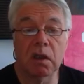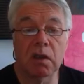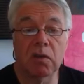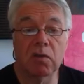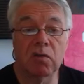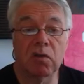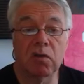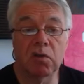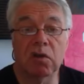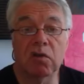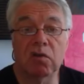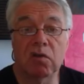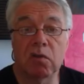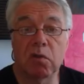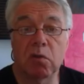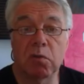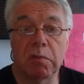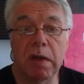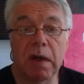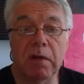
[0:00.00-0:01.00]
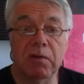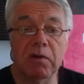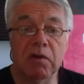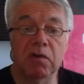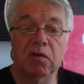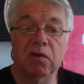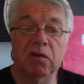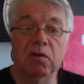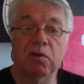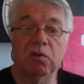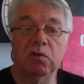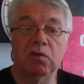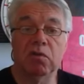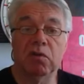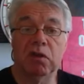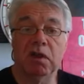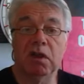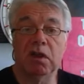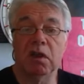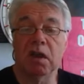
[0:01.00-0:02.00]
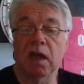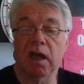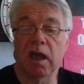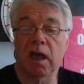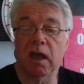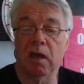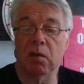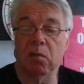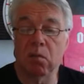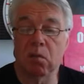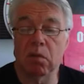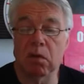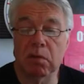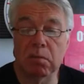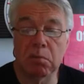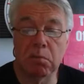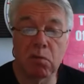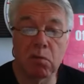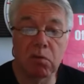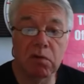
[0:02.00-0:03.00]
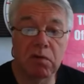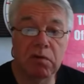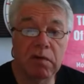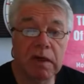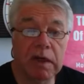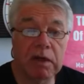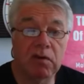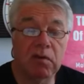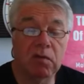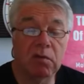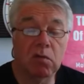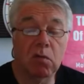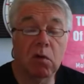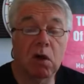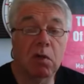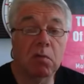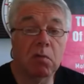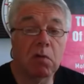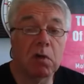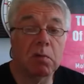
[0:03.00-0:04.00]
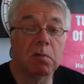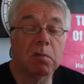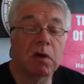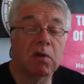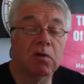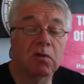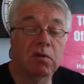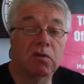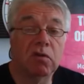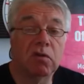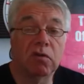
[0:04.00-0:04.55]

solid steel barriers, and you'll see how more effective wire rope are at